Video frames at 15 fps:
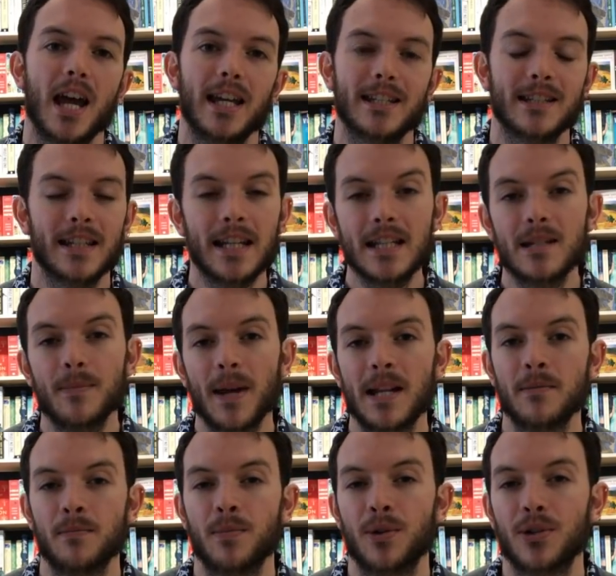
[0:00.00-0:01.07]
It's an
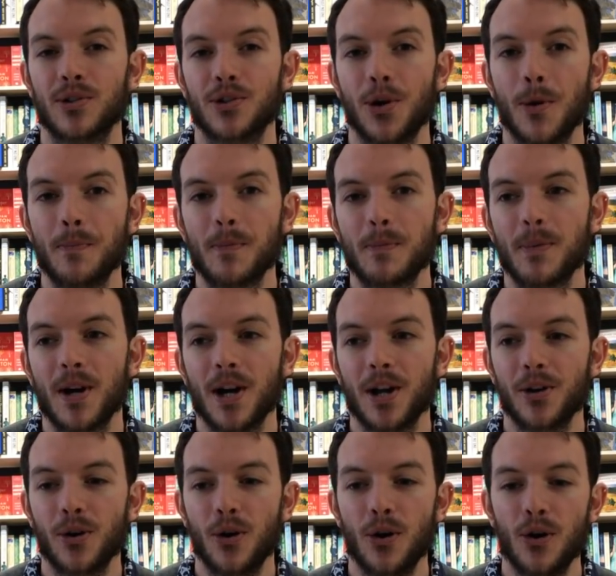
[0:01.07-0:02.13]
independent bookshop,
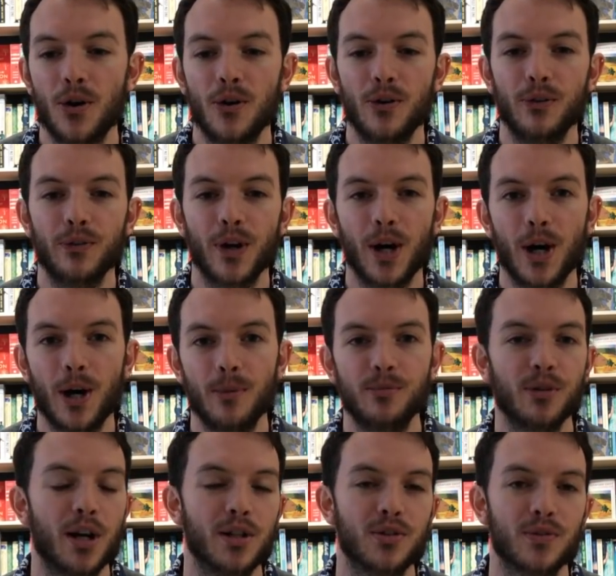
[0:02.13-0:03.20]
part of a
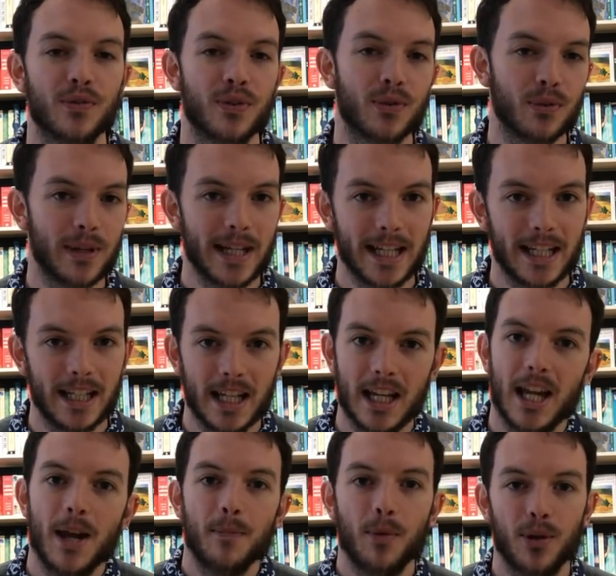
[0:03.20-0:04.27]
branch of three
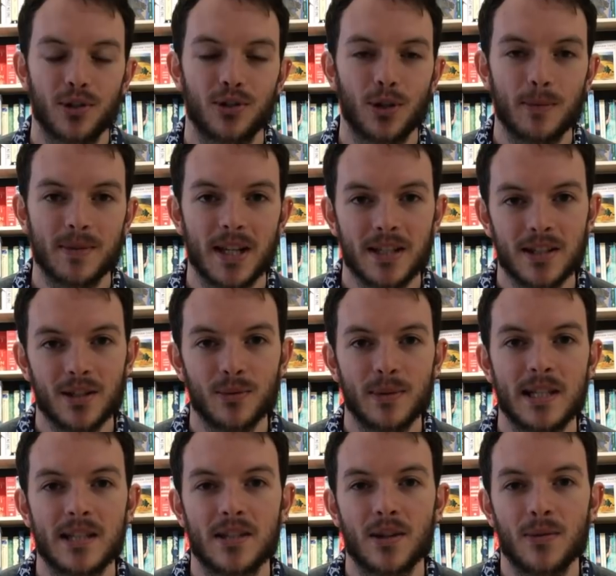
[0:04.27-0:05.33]
bookshops under the
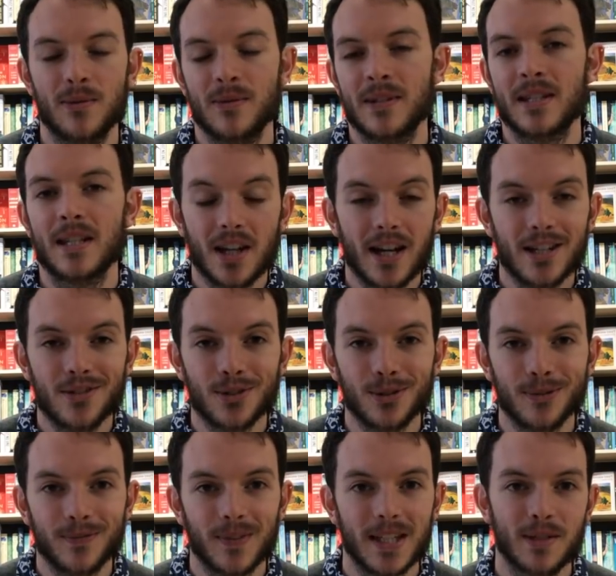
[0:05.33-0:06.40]
Winstone's
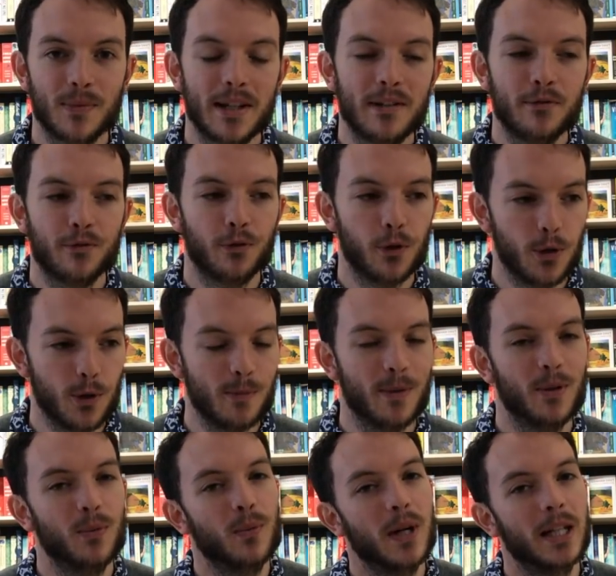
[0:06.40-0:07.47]
title. There's one in Frome,
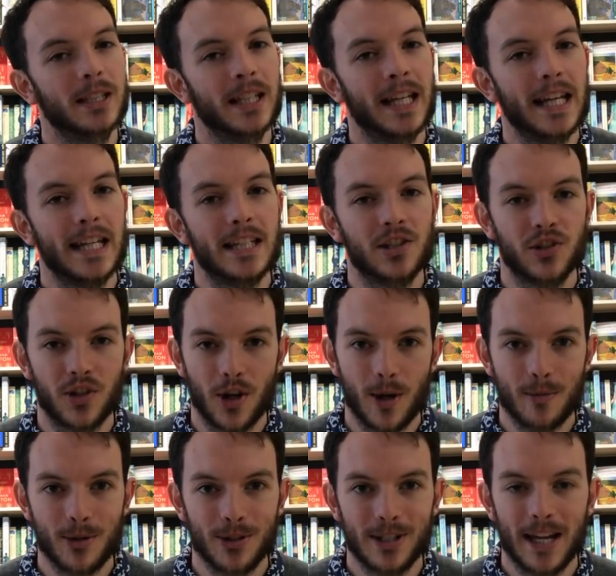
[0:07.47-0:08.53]
one in
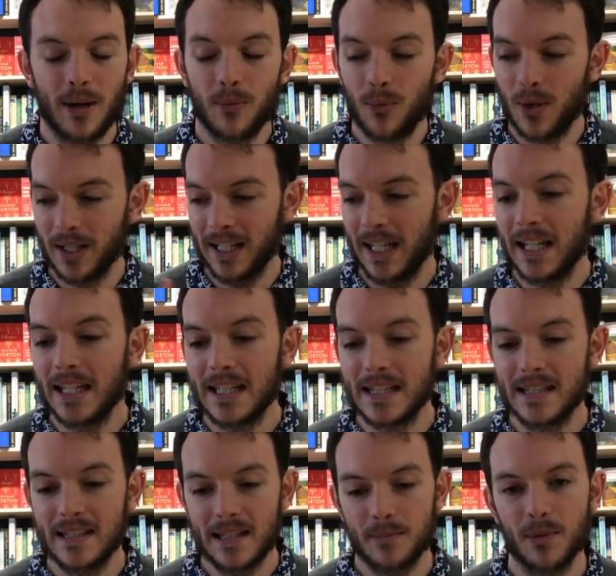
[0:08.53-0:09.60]
Sherborne, and one here in
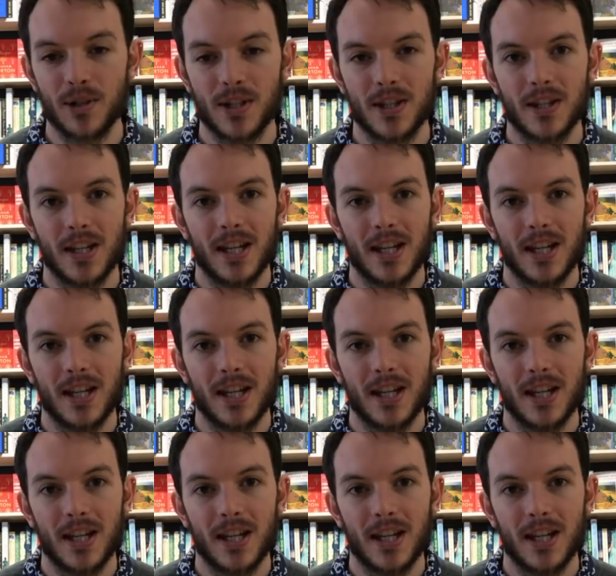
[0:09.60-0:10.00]
Sidmouth.